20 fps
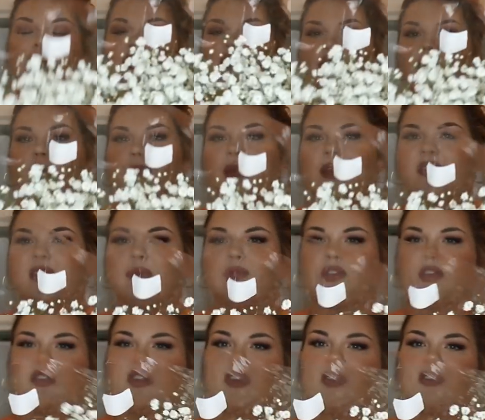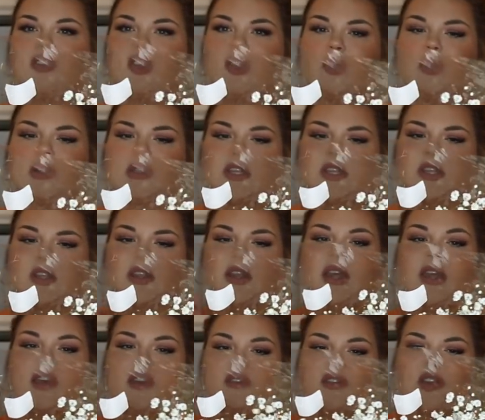So I picked up just these cute little,
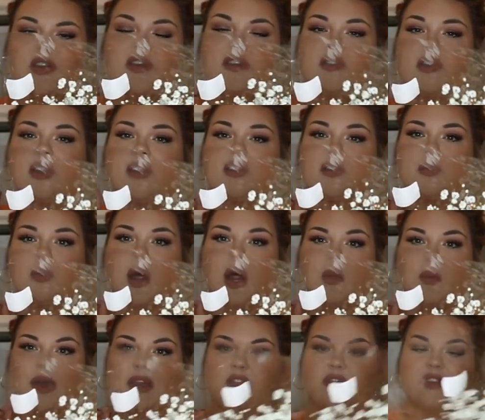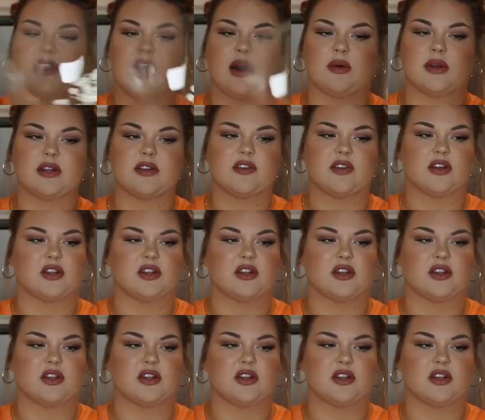very, very small white flowers.